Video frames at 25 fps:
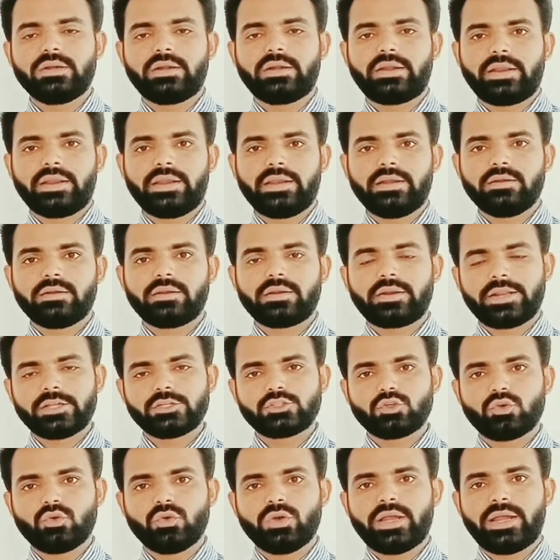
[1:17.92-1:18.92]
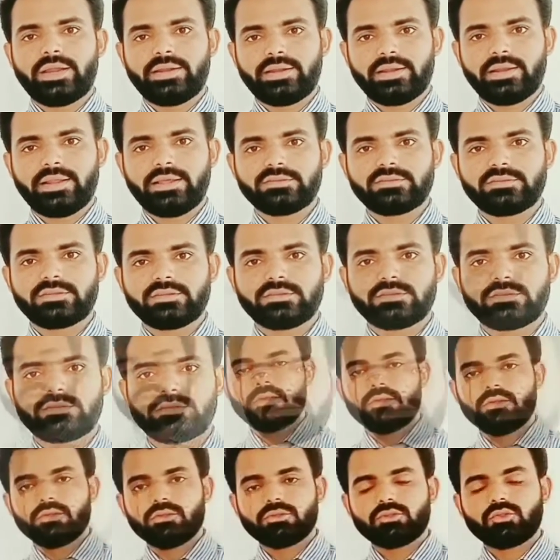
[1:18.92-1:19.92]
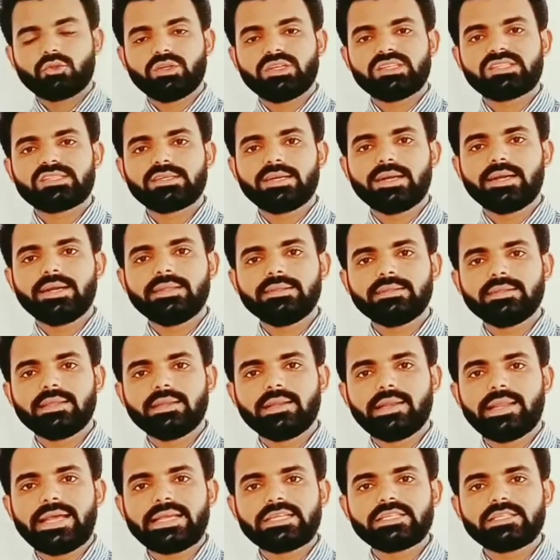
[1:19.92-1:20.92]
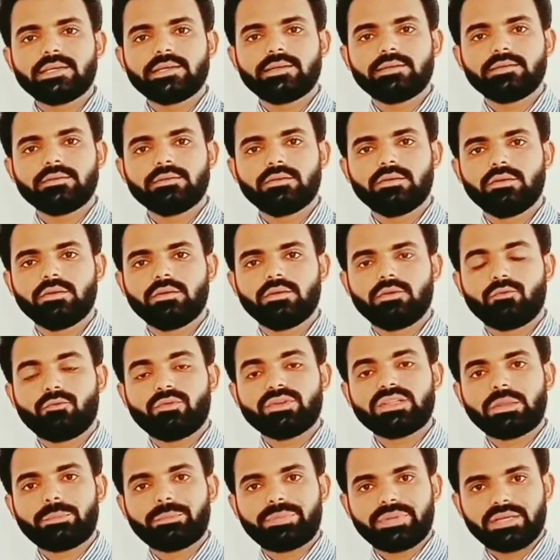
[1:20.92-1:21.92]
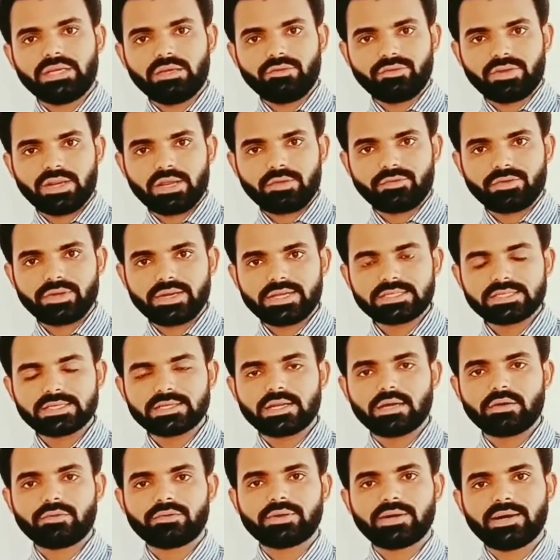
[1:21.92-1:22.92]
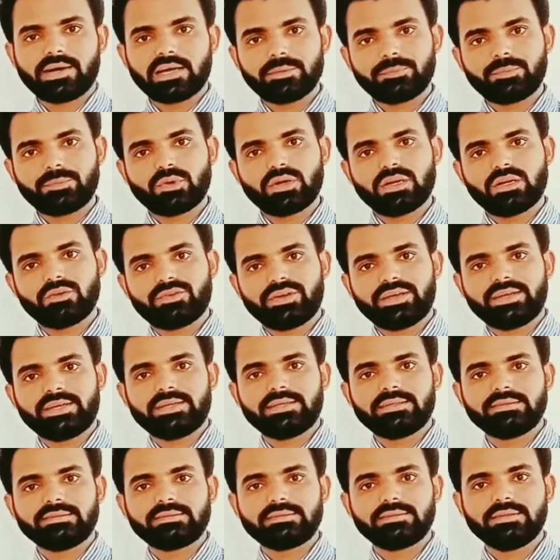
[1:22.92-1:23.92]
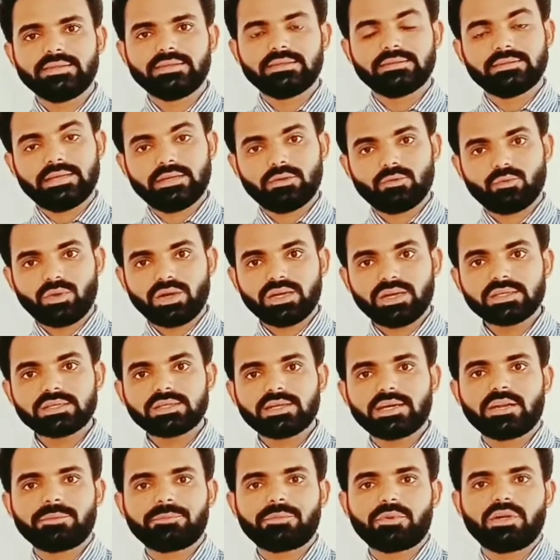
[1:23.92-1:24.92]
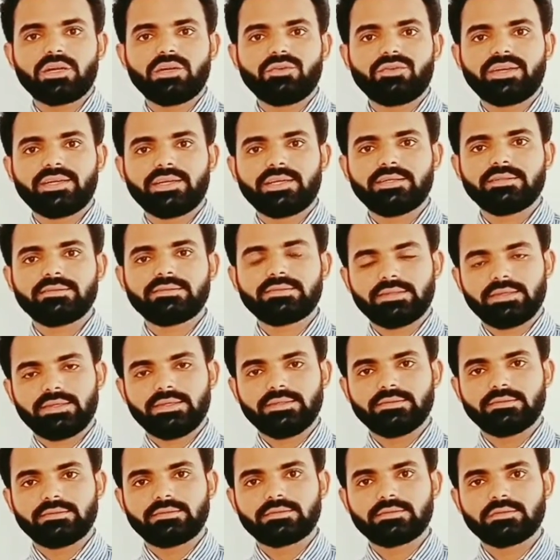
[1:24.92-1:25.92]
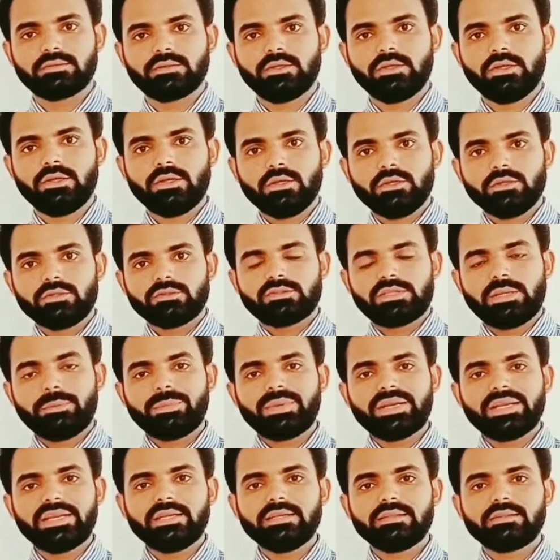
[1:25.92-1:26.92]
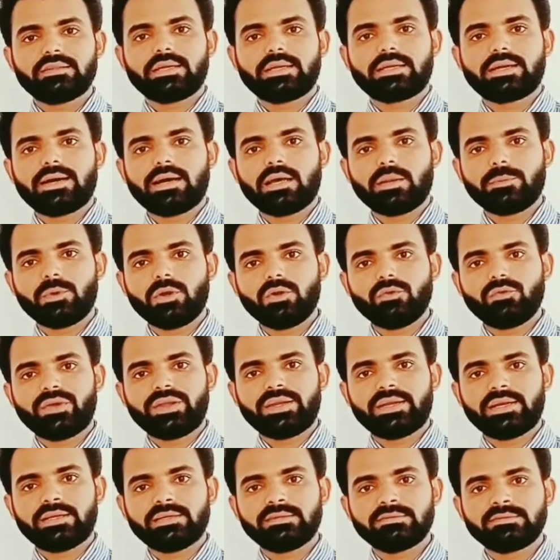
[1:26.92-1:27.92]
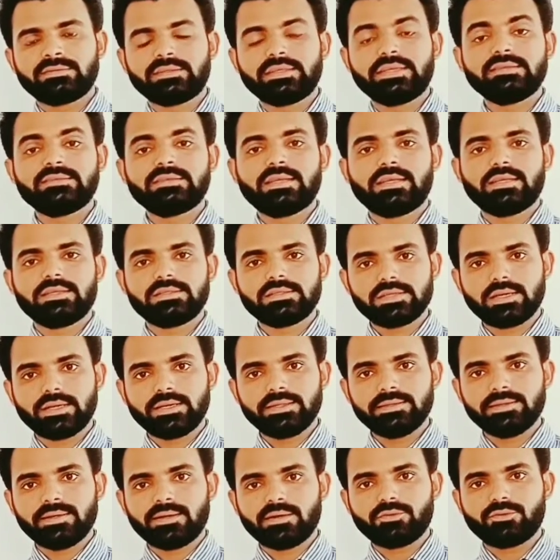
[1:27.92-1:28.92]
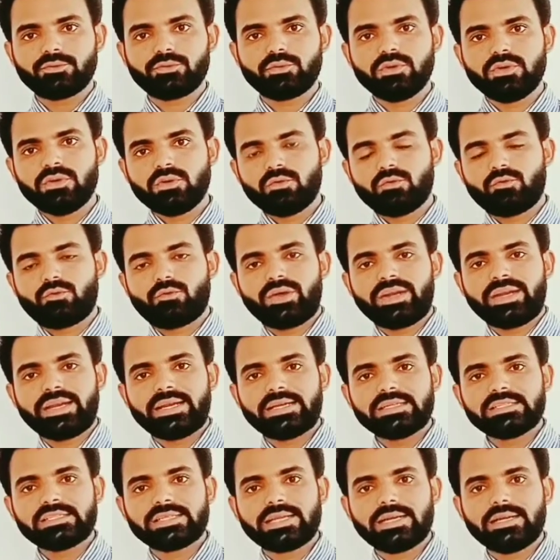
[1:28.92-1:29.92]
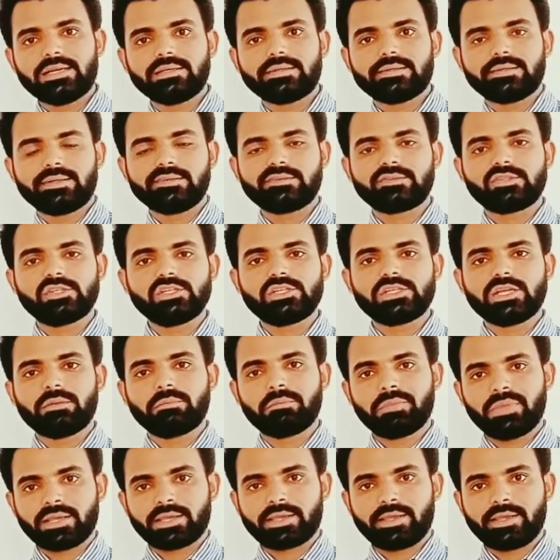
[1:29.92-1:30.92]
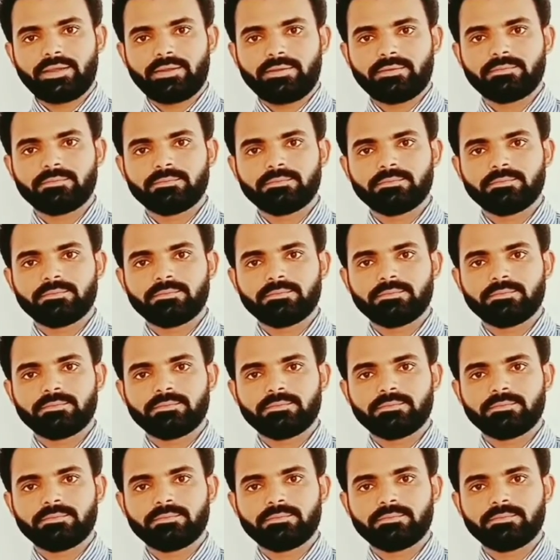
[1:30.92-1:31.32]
trend ratio analysis. So starting the lecture with a brief definition of corporate finance, that what corporate finance is. Simply, the corporate finance is the study of financial decision making